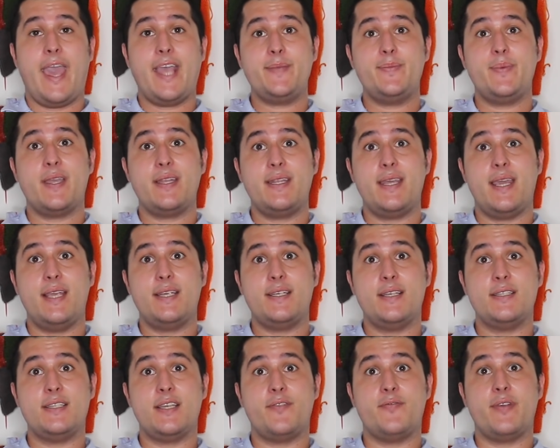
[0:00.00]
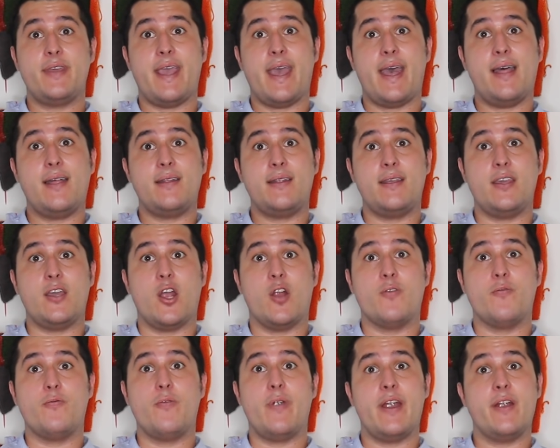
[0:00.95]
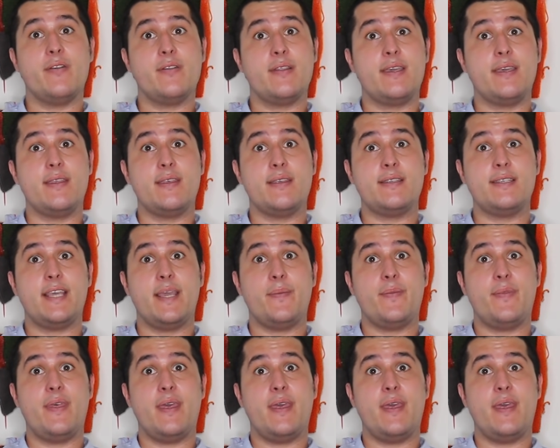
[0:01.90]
expectations and reality are rarely the same